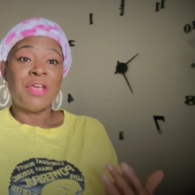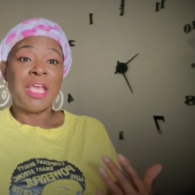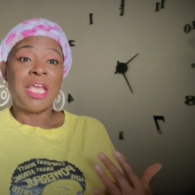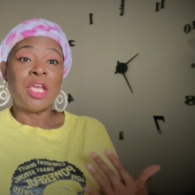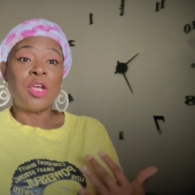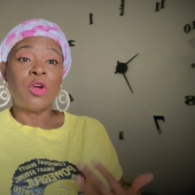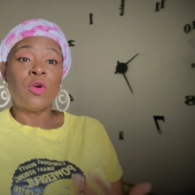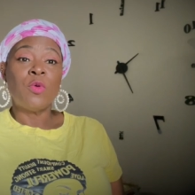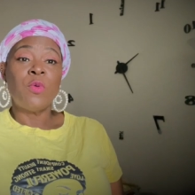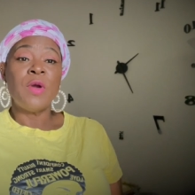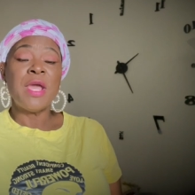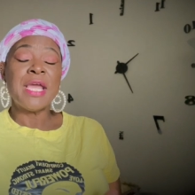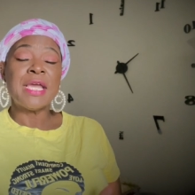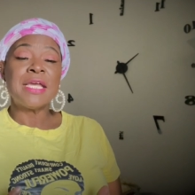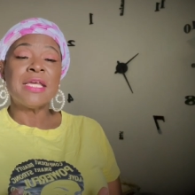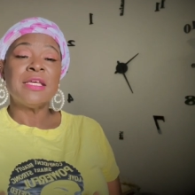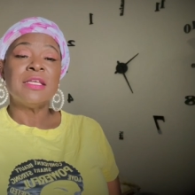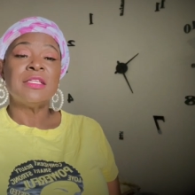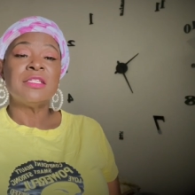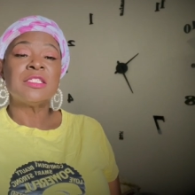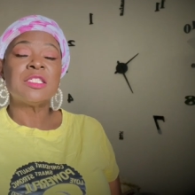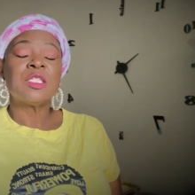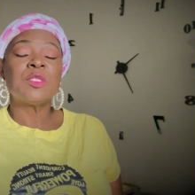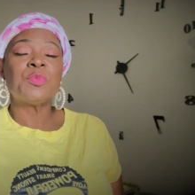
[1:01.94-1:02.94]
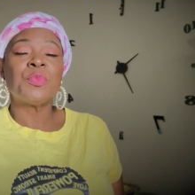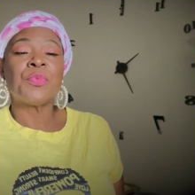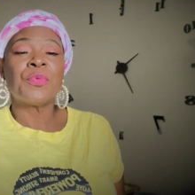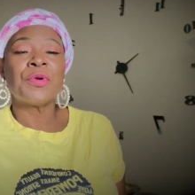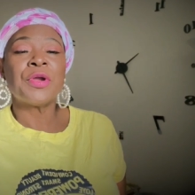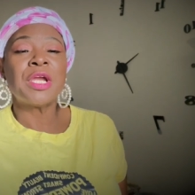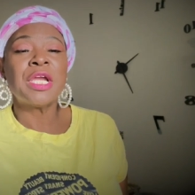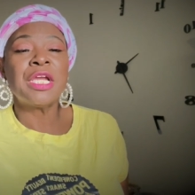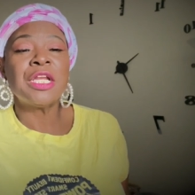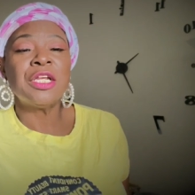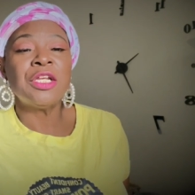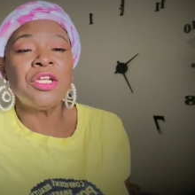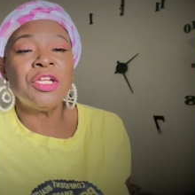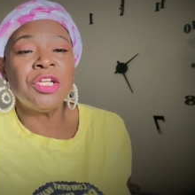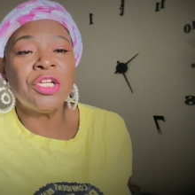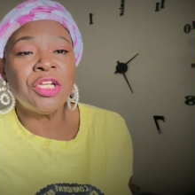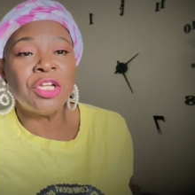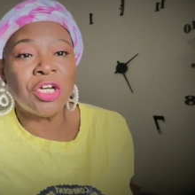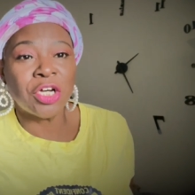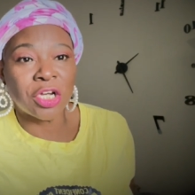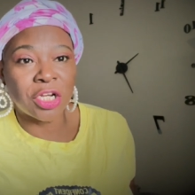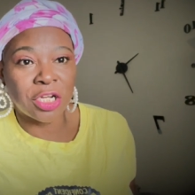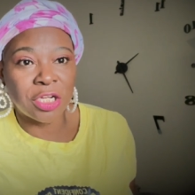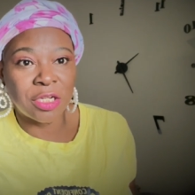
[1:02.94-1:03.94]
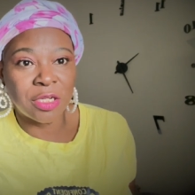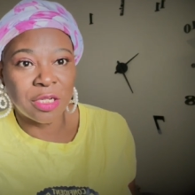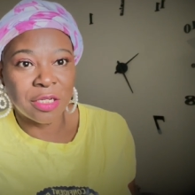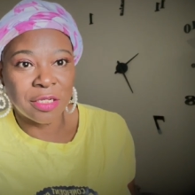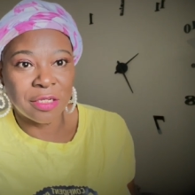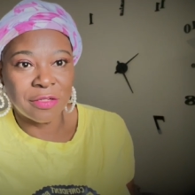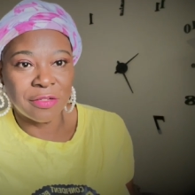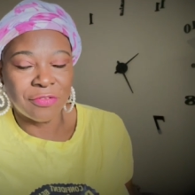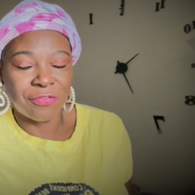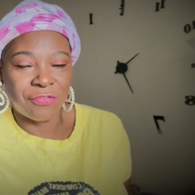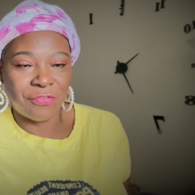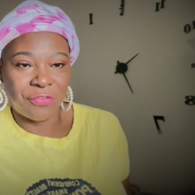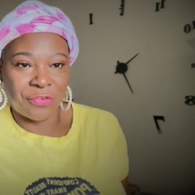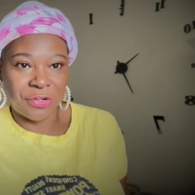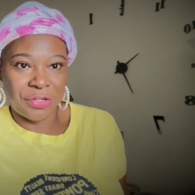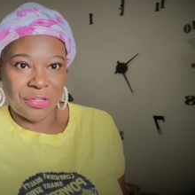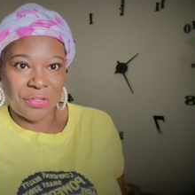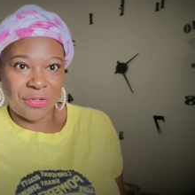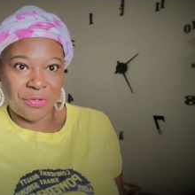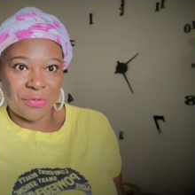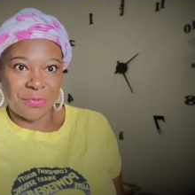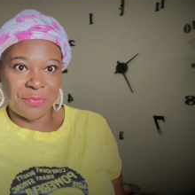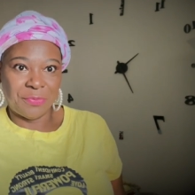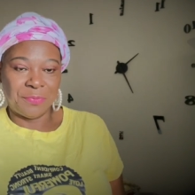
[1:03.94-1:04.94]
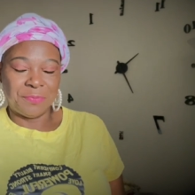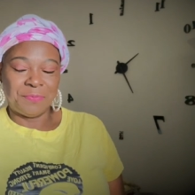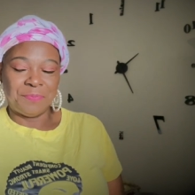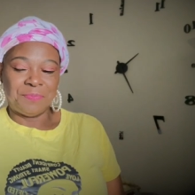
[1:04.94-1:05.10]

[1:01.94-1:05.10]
a quick spring look for you.